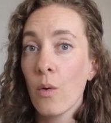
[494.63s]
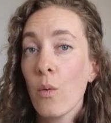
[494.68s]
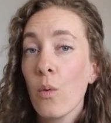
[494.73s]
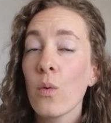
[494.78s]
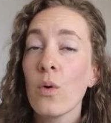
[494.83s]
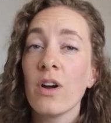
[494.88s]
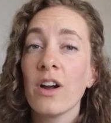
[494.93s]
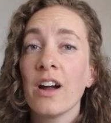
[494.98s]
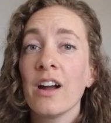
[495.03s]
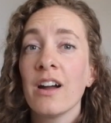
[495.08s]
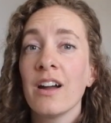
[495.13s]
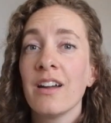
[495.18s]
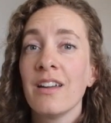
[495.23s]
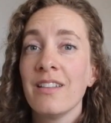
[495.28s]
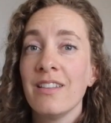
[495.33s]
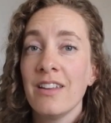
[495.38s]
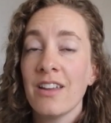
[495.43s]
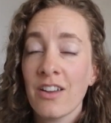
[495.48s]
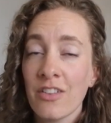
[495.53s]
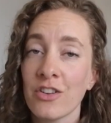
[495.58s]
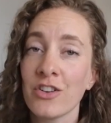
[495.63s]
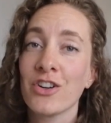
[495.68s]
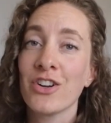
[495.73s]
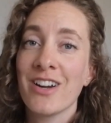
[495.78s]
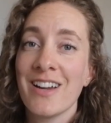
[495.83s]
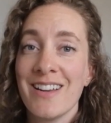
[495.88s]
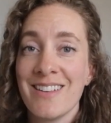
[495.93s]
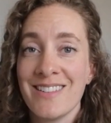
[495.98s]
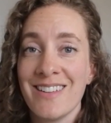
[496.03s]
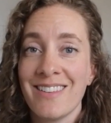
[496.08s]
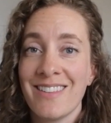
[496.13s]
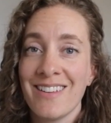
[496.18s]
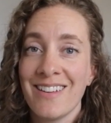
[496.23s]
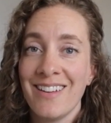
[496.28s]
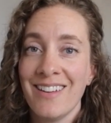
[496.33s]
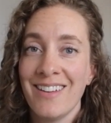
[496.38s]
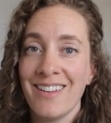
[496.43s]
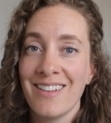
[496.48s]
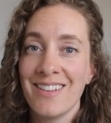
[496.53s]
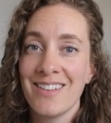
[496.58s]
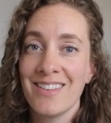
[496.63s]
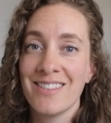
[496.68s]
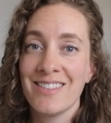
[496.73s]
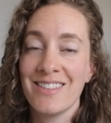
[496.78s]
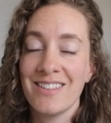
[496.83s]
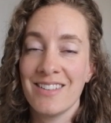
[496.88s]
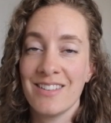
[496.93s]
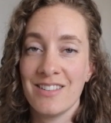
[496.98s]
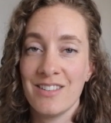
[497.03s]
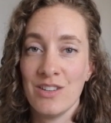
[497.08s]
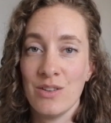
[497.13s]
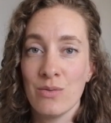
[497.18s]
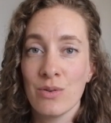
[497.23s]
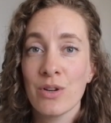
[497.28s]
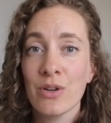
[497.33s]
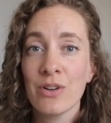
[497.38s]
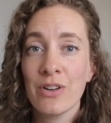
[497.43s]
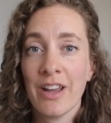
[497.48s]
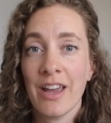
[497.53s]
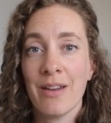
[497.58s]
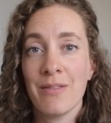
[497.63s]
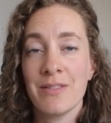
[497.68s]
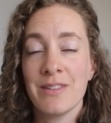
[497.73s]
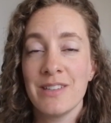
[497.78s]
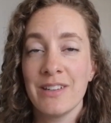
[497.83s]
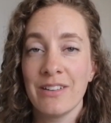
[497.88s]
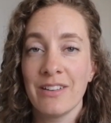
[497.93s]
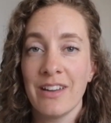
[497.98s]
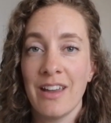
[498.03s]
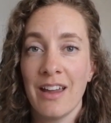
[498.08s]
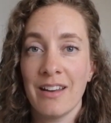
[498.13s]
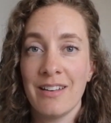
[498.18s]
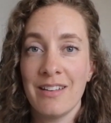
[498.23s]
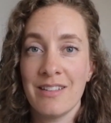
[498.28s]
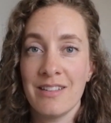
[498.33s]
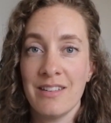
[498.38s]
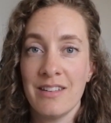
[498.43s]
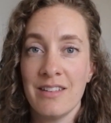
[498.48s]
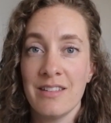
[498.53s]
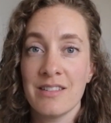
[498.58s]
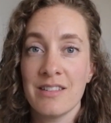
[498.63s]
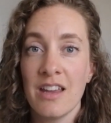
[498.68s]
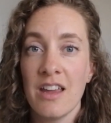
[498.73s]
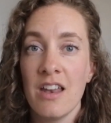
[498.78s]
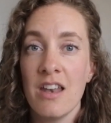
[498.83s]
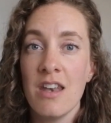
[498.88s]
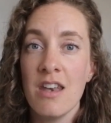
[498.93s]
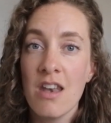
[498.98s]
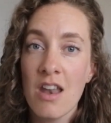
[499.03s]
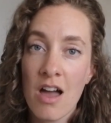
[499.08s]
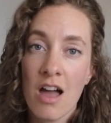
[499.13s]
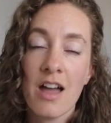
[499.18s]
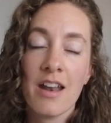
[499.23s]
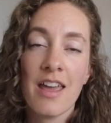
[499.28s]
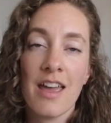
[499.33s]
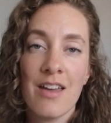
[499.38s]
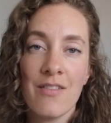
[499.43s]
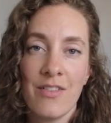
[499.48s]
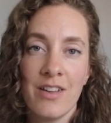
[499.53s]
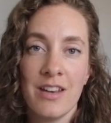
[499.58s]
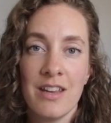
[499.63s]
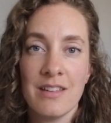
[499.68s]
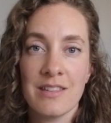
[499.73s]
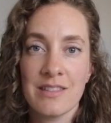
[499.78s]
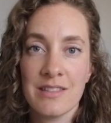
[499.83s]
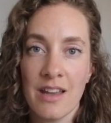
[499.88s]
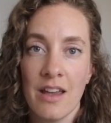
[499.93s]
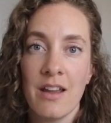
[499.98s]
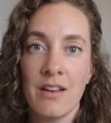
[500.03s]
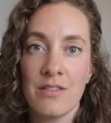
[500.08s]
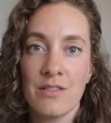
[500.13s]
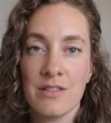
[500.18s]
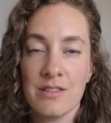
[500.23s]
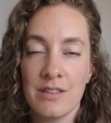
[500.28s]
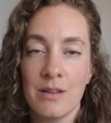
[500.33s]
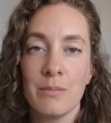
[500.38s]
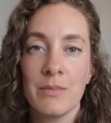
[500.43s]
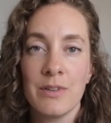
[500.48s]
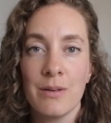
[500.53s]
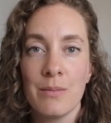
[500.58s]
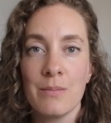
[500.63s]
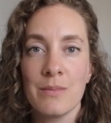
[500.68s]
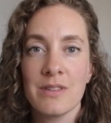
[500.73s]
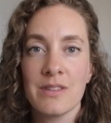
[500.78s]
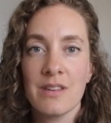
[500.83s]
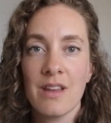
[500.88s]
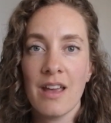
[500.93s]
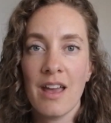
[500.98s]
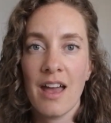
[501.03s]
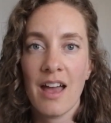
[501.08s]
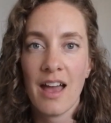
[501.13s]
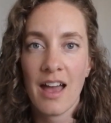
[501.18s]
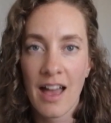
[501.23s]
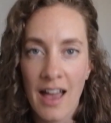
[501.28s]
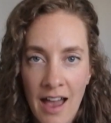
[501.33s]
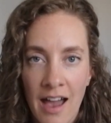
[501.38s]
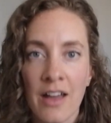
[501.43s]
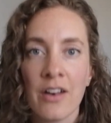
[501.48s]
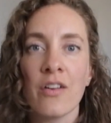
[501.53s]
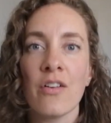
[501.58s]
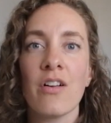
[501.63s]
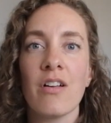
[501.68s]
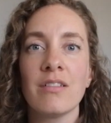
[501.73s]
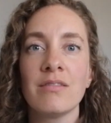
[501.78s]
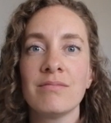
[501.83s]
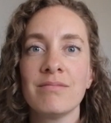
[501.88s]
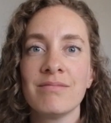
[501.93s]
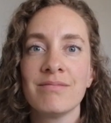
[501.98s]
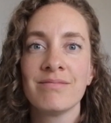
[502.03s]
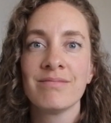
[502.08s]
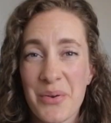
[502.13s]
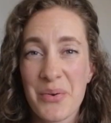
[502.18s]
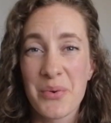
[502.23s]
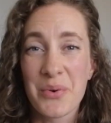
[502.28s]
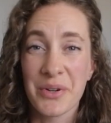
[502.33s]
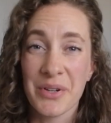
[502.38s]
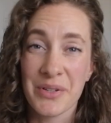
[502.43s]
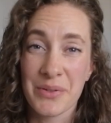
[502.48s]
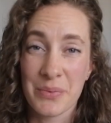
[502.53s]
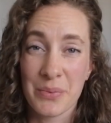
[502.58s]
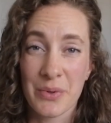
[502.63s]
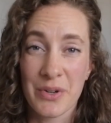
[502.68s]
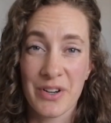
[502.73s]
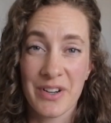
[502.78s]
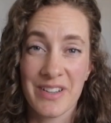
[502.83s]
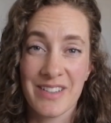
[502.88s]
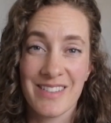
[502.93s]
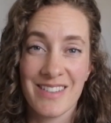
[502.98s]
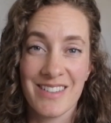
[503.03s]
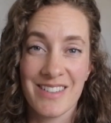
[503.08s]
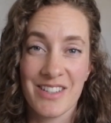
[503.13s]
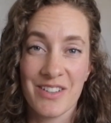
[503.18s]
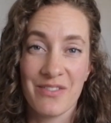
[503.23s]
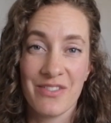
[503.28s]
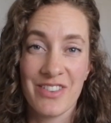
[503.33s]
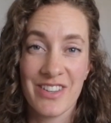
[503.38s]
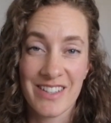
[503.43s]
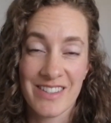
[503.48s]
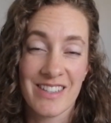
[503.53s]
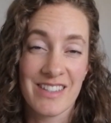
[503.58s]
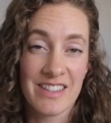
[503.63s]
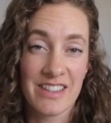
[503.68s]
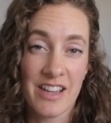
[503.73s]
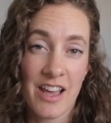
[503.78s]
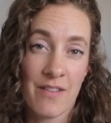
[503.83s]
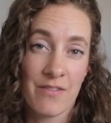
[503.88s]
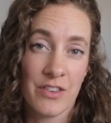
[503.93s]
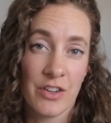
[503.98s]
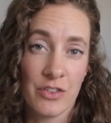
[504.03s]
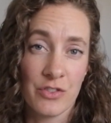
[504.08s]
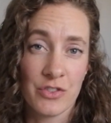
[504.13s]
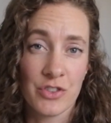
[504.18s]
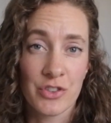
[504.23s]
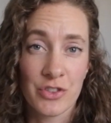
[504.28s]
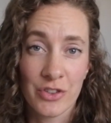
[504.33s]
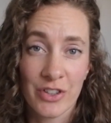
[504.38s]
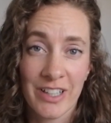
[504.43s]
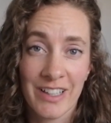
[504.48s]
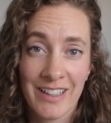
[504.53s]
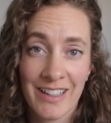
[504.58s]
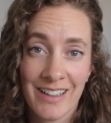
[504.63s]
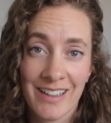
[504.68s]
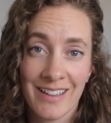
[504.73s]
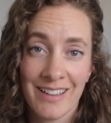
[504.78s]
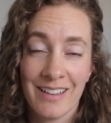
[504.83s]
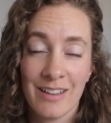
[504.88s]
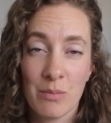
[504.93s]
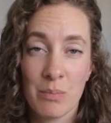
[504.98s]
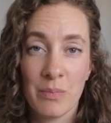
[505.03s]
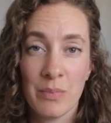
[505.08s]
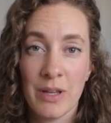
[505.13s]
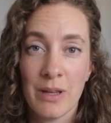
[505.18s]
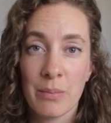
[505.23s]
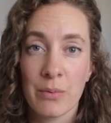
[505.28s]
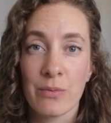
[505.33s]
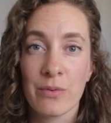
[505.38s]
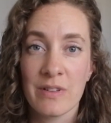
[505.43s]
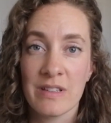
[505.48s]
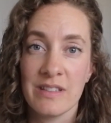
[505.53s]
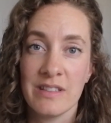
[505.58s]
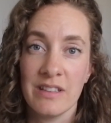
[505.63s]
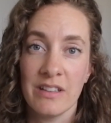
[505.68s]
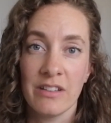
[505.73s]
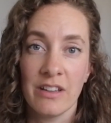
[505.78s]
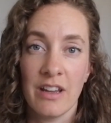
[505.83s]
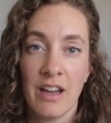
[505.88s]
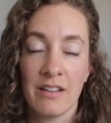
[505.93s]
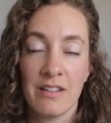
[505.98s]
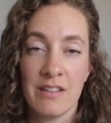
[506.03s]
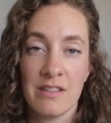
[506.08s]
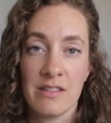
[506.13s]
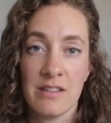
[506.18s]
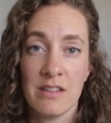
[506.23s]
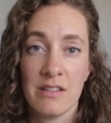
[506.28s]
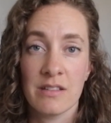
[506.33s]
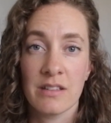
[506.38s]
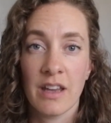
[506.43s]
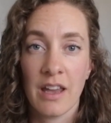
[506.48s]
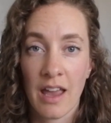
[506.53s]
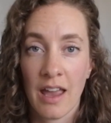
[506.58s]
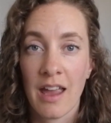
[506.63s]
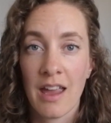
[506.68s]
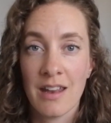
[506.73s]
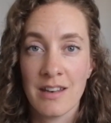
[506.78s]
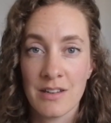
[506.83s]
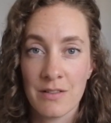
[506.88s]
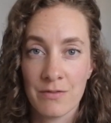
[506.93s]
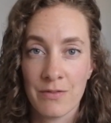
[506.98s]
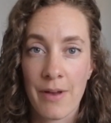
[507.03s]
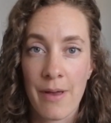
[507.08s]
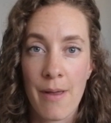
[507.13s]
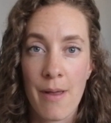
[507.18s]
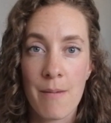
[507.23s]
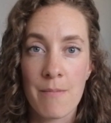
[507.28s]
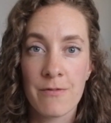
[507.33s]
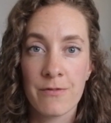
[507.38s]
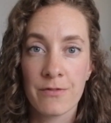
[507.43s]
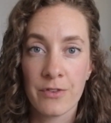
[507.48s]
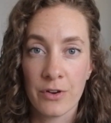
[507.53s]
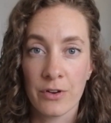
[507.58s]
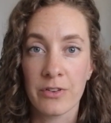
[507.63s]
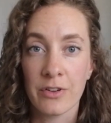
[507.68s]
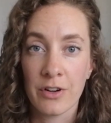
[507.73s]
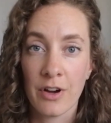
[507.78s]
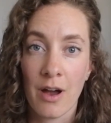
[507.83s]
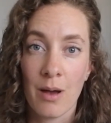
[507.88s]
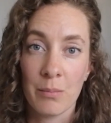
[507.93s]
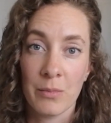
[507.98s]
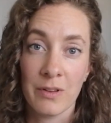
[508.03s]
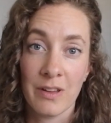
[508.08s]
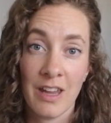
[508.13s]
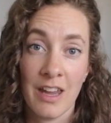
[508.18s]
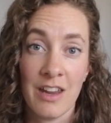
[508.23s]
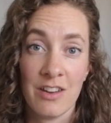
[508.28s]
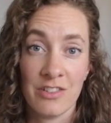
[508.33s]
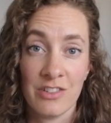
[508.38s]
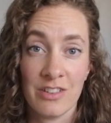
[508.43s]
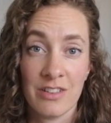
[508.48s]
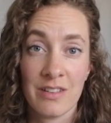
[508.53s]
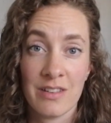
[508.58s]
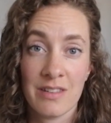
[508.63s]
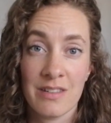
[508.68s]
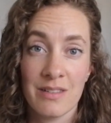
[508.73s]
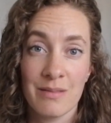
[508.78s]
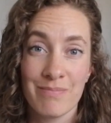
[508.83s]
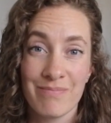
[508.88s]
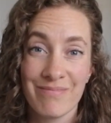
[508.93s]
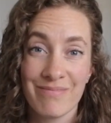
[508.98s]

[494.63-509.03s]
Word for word: Or the other crazy thing is, is you could have celiac disease and not have any signs or symptoms at all. What is worse is if this is left untreated, people with celiac disease can develop further complications.